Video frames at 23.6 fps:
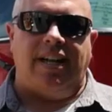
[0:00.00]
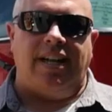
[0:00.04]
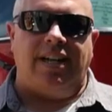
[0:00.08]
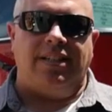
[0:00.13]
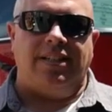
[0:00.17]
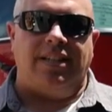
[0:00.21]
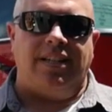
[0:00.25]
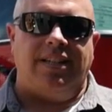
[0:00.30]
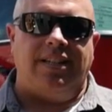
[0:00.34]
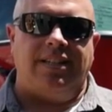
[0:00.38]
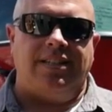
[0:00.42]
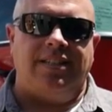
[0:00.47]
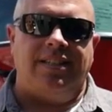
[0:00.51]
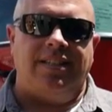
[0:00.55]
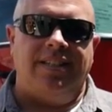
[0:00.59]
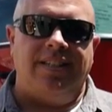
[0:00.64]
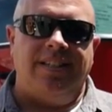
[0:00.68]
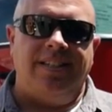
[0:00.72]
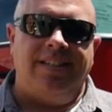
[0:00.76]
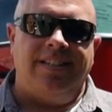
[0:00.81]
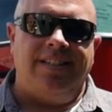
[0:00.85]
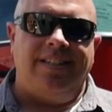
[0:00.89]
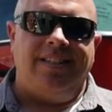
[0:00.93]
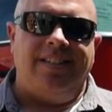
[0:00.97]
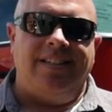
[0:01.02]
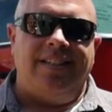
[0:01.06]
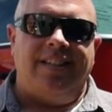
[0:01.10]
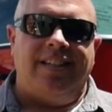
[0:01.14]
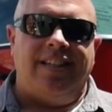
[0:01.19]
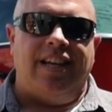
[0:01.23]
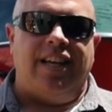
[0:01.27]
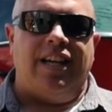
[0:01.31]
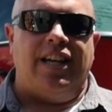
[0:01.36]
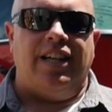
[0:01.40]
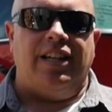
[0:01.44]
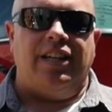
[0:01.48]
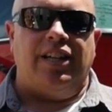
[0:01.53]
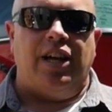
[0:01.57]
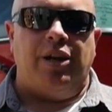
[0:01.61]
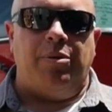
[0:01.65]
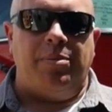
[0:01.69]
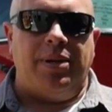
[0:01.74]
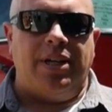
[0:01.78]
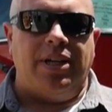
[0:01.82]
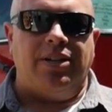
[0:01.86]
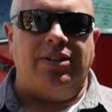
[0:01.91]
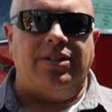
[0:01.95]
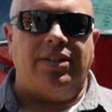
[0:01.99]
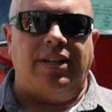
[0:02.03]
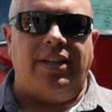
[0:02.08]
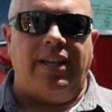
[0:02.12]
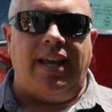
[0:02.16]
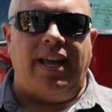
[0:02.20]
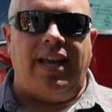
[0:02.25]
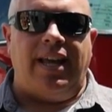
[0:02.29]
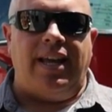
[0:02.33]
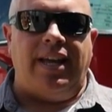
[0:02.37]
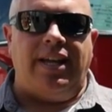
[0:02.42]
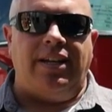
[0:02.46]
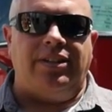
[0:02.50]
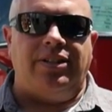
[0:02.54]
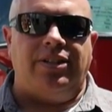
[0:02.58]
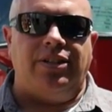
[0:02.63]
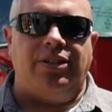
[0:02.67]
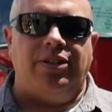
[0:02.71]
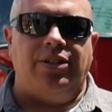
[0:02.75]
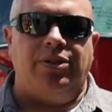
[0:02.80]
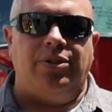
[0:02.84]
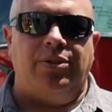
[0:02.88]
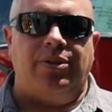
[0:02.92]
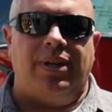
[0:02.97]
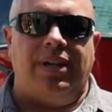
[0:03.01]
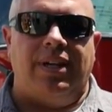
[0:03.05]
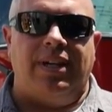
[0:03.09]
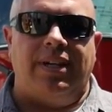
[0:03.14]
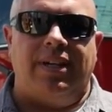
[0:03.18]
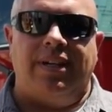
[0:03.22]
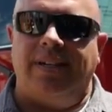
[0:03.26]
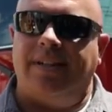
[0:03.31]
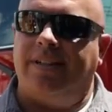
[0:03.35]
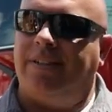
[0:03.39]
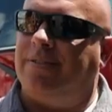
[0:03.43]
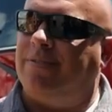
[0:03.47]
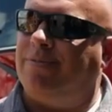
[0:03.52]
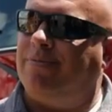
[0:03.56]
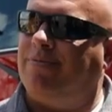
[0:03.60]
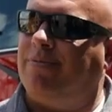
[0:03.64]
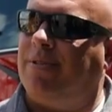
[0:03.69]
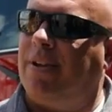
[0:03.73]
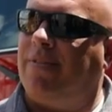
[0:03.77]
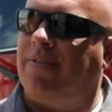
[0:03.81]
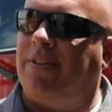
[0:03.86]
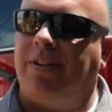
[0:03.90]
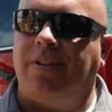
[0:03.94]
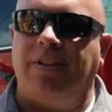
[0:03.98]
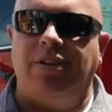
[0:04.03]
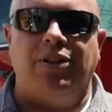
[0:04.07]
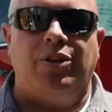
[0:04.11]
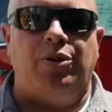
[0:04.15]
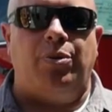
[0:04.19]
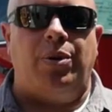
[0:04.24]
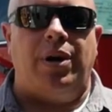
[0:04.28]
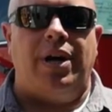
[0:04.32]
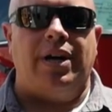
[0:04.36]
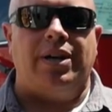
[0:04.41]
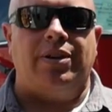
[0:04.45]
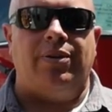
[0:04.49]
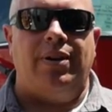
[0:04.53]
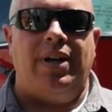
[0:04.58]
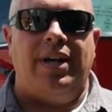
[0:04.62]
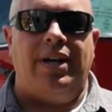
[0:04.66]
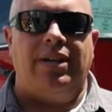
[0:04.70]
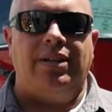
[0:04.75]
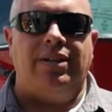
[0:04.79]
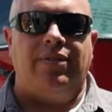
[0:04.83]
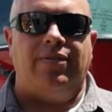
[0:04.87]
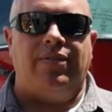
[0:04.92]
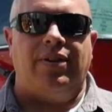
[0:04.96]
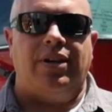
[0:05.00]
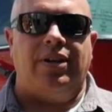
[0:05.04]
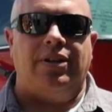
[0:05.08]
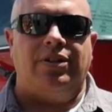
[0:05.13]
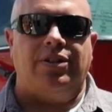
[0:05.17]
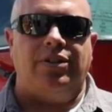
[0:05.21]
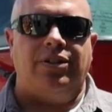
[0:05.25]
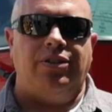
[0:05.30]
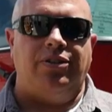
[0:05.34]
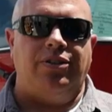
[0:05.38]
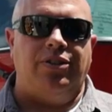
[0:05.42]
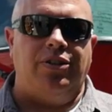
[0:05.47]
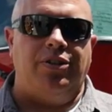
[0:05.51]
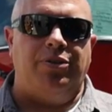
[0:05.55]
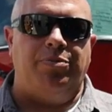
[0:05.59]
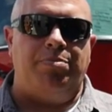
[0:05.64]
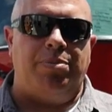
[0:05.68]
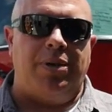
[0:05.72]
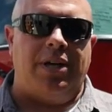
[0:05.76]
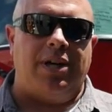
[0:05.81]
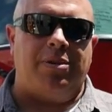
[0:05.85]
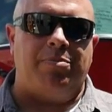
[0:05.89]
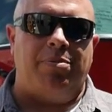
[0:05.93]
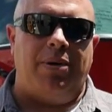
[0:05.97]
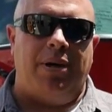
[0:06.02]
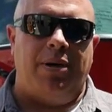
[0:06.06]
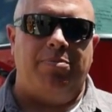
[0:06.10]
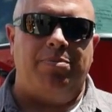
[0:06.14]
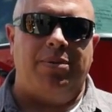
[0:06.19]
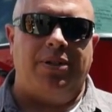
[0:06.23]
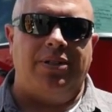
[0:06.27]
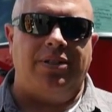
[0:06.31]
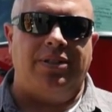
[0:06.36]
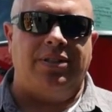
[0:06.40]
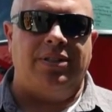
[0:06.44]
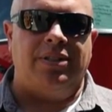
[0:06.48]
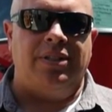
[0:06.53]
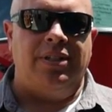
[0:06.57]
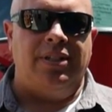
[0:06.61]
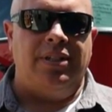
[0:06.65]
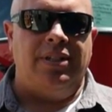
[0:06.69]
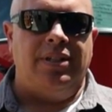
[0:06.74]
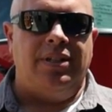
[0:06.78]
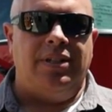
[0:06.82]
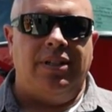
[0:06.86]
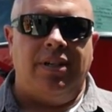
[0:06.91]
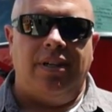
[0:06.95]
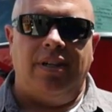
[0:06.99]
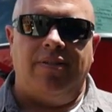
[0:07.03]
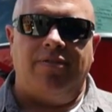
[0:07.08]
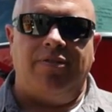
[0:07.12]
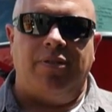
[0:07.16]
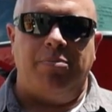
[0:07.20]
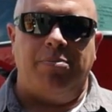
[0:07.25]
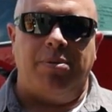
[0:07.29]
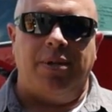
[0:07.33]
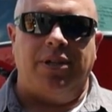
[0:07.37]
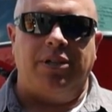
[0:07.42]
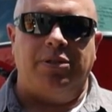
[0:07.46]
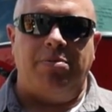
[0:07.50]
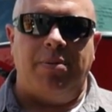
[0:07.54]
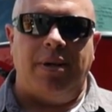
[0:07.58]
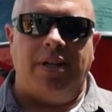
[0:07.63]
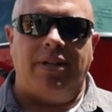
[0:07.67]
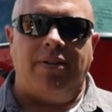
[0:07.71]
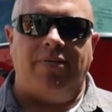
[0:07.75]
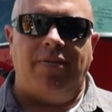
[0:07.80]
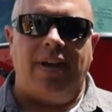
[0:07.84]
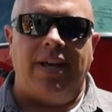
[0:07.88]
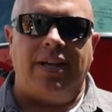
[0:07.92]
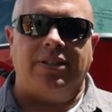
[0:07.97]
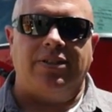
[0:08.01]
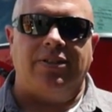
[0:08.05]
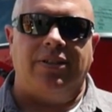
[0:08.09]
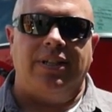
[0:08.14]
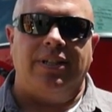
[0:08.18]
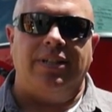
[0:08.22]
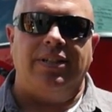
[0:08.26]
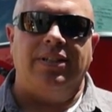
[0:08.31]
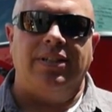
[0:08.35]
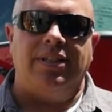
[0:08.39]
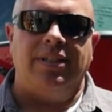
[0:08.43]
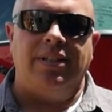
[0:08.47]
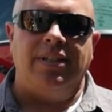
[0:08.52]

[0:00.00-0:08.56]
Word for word: Angeles. And I'm here today to give you a little walk around of our two new PUC pumpers from Pierce Manufacturing.